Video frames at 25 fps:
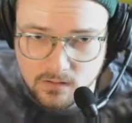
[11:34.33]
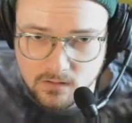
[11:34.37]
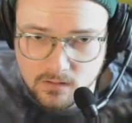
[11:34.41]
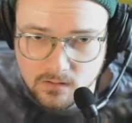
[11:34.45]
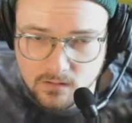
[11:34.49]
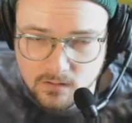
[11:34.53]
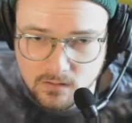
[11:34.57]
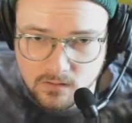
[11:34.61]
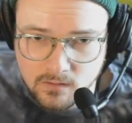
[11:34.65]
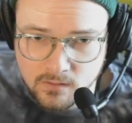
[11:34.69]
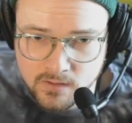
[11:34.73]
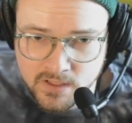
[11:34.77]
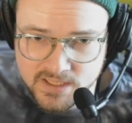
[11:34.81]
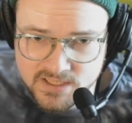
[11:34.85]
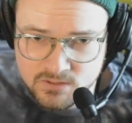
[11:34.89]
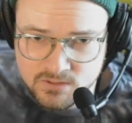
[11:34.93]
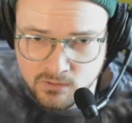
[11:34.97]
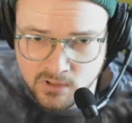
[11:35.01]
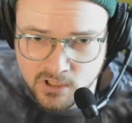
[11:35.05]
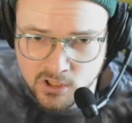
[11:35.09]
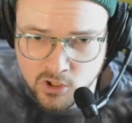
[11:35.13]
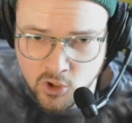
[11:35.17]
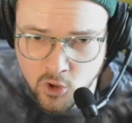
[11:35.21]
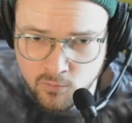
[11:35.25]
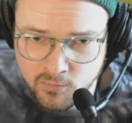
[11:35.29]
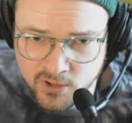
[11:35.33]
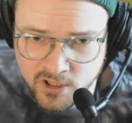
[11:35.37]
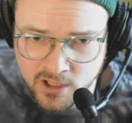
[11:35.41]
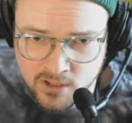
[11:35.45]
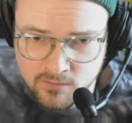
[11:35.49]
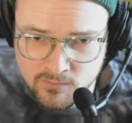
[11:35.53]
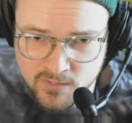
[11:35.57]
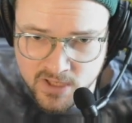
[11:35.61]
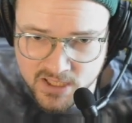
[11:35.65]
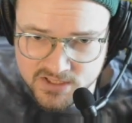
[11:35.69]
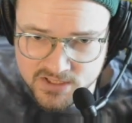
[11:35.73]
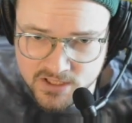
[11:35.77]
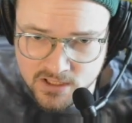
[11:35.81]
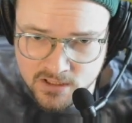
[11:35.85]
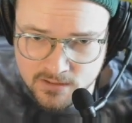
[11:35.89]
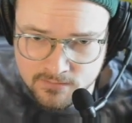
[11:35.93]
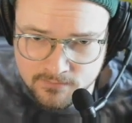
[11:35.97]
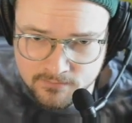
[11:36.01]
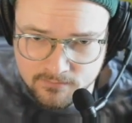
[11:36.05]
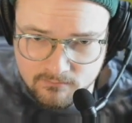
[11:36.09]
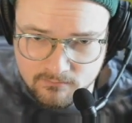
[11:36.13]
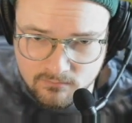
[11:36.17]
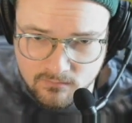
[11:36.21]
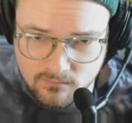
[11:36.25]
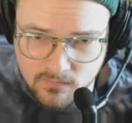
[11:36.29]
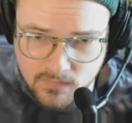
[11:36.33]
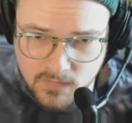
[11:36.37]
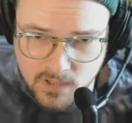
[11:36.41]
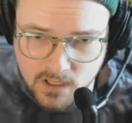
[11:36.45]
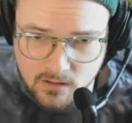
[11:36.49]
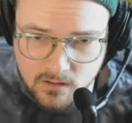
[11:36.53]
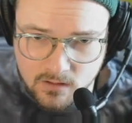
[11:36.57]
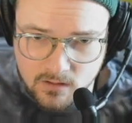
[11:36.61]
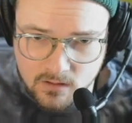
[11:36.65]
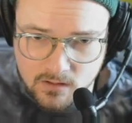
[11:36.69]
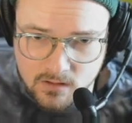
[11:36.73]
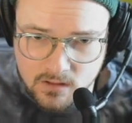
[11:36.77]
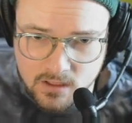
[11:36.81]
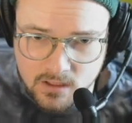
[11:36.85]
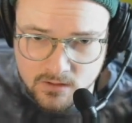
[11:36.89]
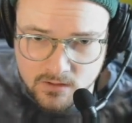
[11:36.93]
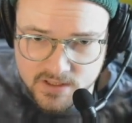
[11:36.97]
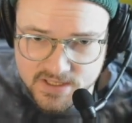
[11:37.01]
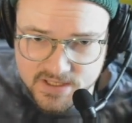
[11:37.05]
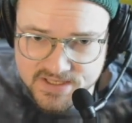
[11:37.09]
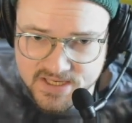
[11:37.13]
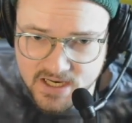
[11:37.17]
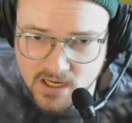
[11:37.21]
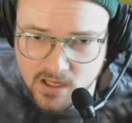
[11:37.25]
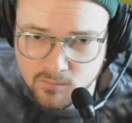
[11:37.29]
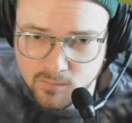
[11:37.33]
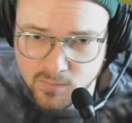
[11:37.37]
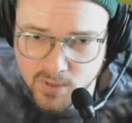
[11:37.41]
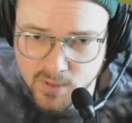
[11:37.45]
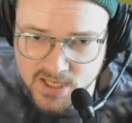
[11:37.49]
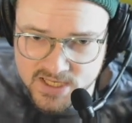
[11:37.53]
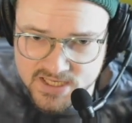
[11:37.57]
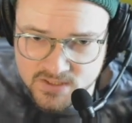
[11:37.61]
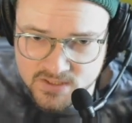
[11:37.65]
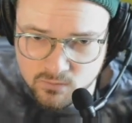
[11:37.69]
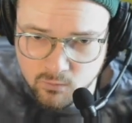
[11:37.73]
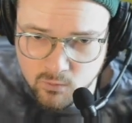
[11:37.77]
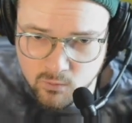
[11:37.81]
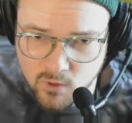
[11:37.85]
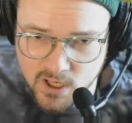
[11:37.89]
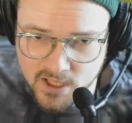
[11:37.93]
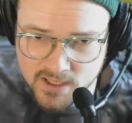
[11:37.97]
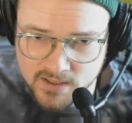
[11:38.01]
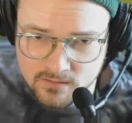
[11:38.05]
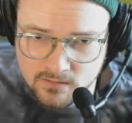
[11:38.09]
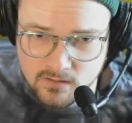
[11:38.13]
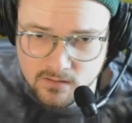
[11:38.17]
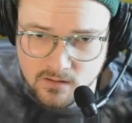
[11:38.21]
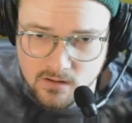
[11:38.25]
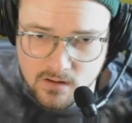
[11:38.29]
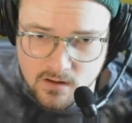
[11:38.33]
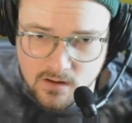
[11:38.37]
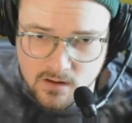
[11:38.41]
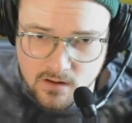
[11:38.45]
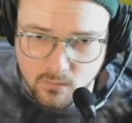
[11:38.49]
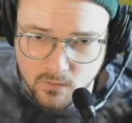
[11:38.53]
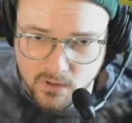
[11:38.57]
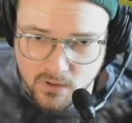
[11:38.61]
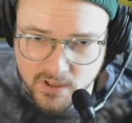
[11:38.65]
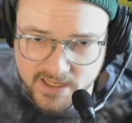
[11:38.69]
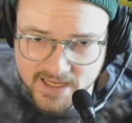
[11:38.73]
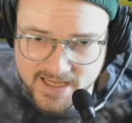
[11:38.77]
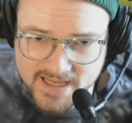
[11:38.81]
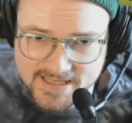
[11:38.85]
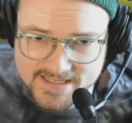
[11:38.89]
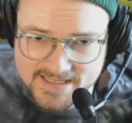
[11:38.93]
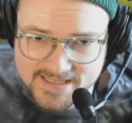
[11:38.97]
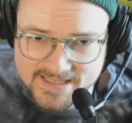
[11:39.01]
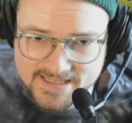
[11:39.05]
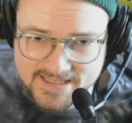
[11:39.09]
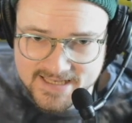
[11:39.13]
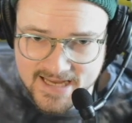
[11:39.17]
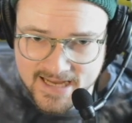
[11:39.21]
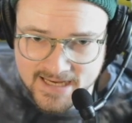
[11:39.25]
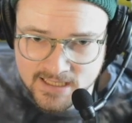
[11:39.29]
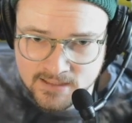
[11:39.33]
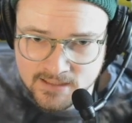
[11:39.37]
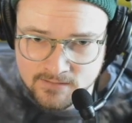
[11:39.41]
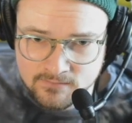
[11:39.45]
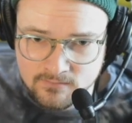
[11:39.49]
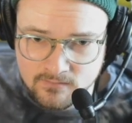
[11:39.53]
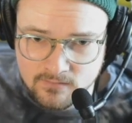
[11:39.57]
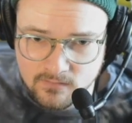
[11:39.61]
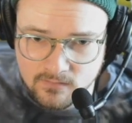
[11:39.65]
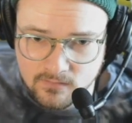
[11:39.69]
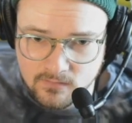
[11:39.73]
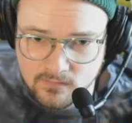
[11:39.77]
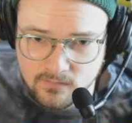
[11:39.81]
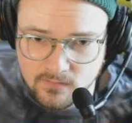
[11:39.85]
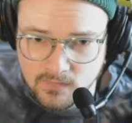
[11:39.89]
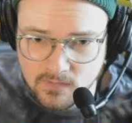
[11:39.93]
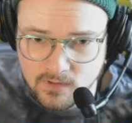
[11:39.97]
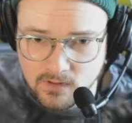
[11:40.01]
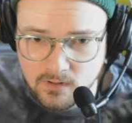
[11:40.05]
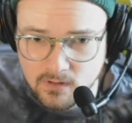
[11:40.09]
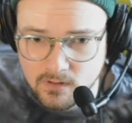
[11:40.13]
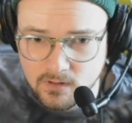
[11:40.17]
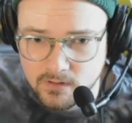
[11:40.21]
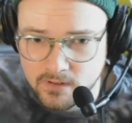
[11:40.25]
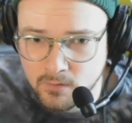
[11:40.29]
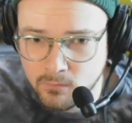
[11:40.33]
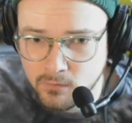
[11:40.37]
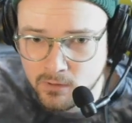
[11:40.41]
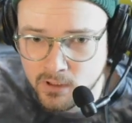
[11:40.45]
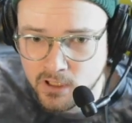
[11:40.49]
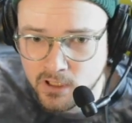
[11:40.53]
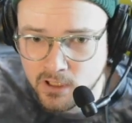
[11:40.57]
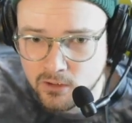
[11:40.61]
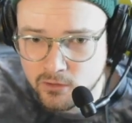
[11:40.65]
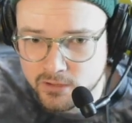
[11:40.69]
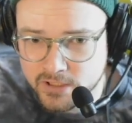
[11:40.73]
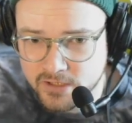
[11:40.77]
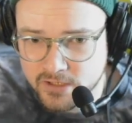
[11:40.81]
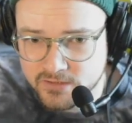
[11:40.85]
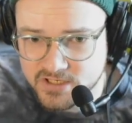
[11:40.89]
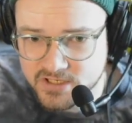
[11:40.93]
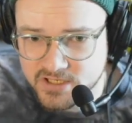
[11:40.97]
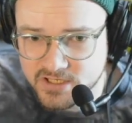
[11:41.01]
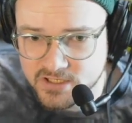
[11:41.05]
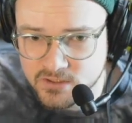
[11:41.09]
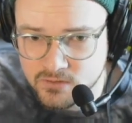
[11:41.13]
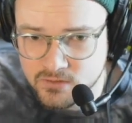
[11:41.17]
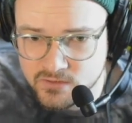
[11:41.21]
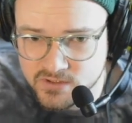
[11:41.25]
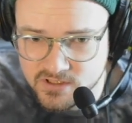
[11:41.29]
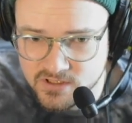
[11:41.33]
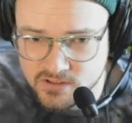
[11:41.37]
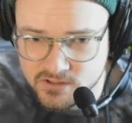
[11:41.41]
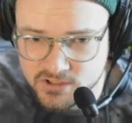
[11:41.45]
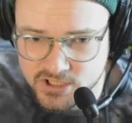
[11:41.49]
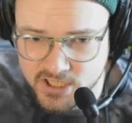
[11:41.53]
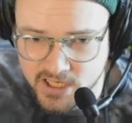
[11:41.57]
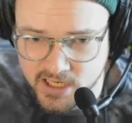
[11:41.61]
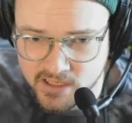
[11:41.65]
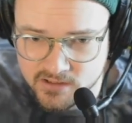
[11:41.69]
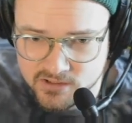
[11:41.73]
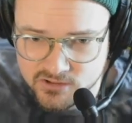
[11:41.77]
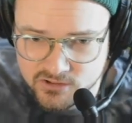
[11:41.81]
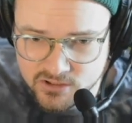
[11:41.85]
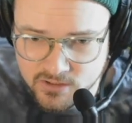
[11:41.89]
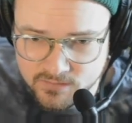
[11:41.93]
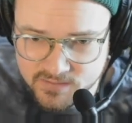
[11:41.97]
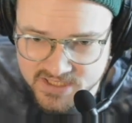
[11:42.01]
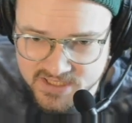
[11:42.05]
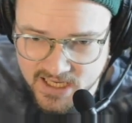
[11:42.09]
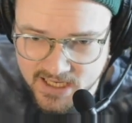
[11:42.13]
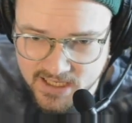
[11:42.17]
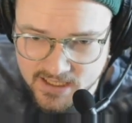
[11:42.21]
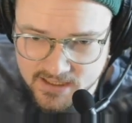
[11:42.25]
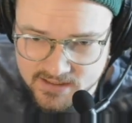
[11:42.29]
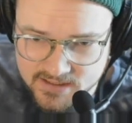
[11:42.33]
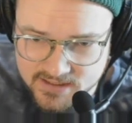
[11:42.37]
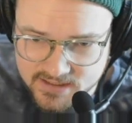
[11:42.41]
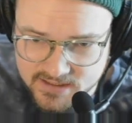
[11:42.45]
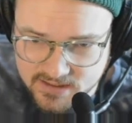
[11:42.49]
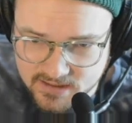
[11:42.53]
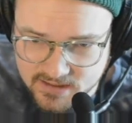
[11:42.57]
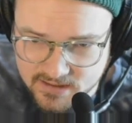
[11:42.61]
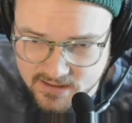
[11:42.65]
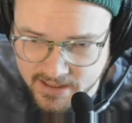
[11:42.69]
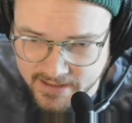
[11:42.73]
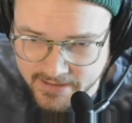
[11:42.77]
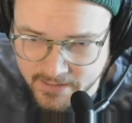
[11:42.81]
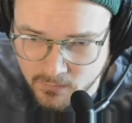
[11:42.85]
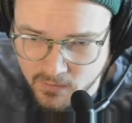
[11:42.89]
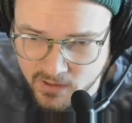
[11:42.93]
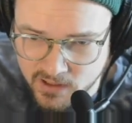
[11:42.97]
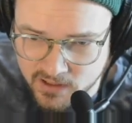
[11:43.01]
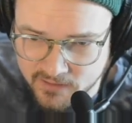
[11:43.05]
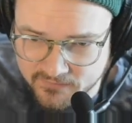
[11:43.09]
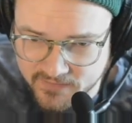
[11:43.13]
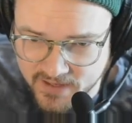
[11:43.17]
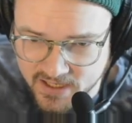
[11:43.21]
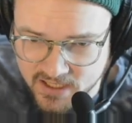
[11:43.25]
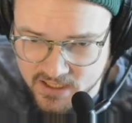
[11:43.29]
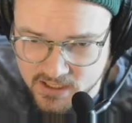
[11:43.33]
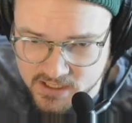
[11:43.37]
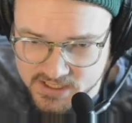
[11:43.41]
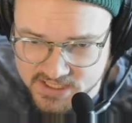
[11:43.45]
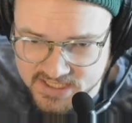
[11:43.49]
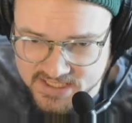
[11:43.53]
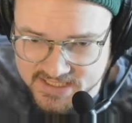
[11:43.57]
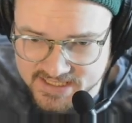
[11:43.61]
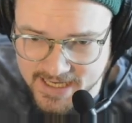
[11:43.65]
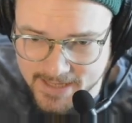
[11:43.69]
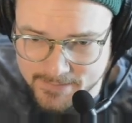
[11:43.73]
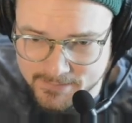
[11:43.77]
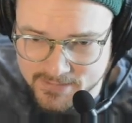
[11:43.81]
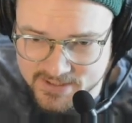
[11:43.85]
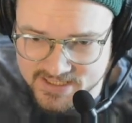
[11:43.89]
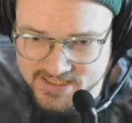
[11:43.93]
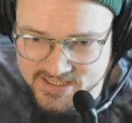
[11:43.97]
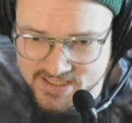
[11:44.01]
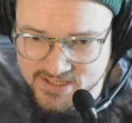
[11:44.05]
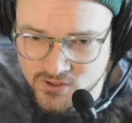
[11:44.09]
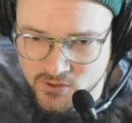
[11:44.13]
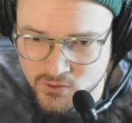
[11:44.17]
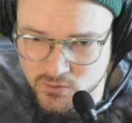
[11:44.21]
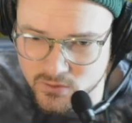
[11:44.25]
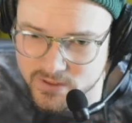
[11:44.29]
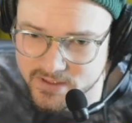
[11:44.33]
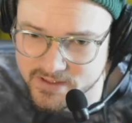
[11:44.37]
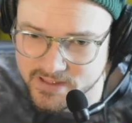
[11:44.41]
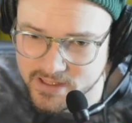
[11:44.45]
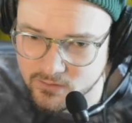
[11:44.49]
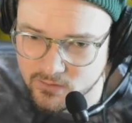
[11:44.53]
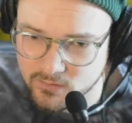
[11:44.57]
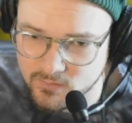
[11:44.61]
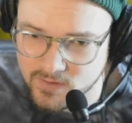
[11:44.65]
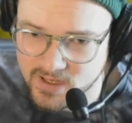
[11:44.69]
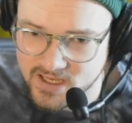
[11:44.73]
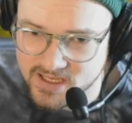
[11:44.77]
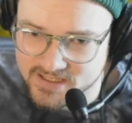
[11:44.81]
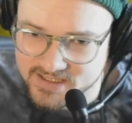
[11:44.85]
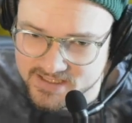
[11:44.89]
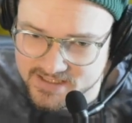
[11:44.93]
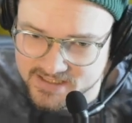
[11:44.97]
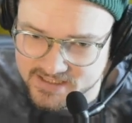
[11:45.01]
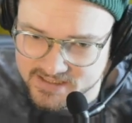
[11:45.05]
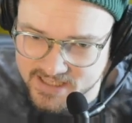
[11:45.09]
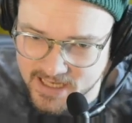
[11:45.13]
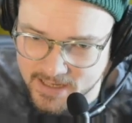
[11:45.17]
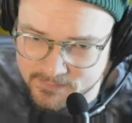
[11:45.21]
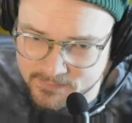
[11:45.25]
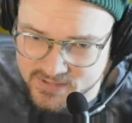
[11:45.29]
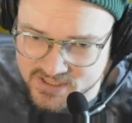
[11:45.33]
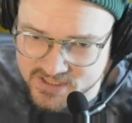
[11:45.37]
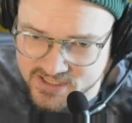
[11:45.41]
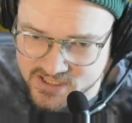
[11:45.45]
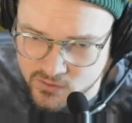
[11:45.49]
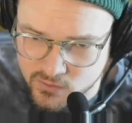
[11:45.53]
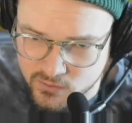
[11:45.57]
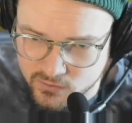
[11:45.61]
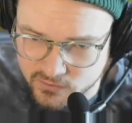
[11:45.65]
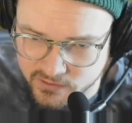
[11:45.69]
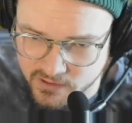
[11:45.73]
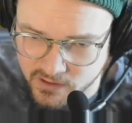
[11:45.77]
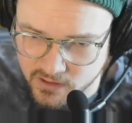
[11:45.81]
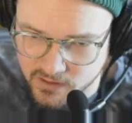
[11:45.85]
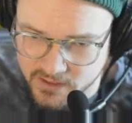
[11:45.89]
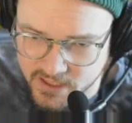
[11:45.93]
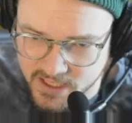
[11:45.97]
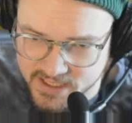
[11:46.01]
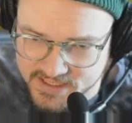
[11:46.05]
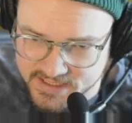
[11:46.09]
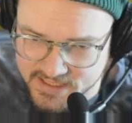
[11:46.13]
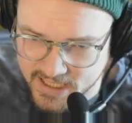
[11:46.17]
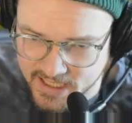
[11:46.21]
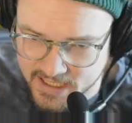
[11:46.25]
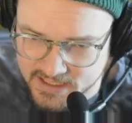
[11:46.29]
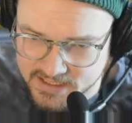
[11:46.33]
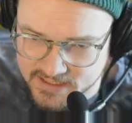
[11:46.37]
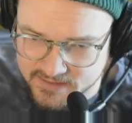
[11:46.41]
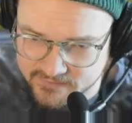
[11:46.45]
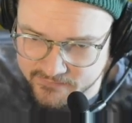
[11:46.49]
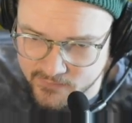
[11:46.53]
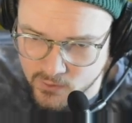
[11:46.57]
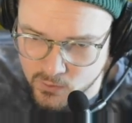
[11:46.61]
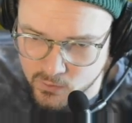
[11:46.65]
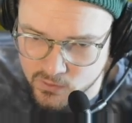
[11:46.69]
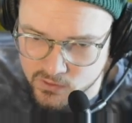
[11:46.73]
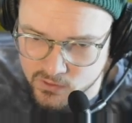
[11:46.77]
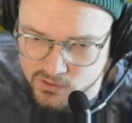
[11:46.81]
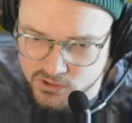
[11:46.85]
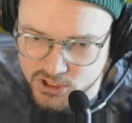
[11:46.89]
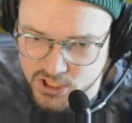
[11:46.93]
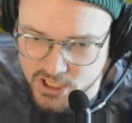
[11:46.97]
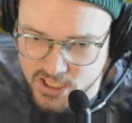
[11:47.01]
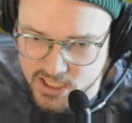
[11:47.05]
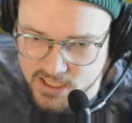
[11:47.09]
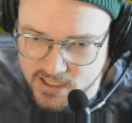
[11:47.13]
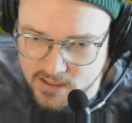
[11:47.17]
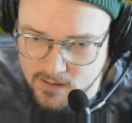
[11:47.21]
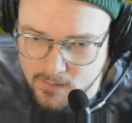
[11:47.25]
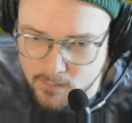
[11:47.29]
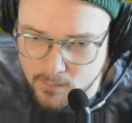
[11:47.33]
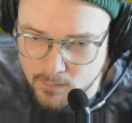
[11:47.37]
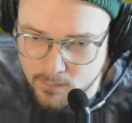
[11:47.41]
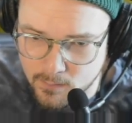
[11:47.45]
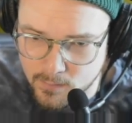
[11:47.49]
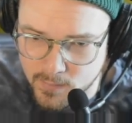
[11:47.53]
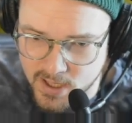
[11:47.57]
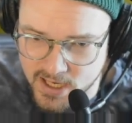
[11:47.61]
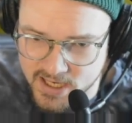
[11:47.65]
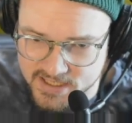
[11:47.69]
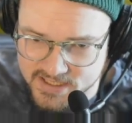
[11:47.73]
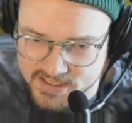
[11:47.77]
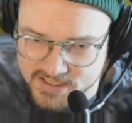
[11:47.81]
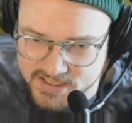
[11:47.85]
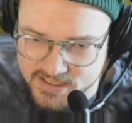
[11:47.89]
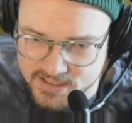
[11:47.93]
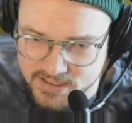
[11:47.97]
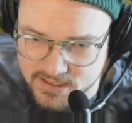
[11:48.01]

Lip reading: Okay, so we're going to open our mixer. Here is our bus 1. We're going to hit setting. Then we're going to go down to user channel strip settings. And then we're going to find our step 2 that we made. Step 2, Lil Nas X vocal chain bus.